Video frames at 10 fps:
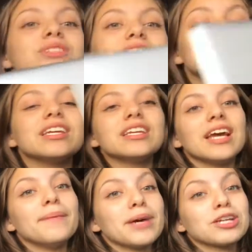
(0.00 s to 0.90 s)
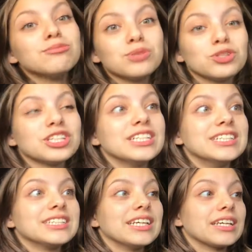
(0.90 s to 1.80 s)
you see, yeah, my computer
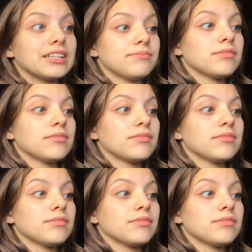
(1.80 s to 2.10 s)
is like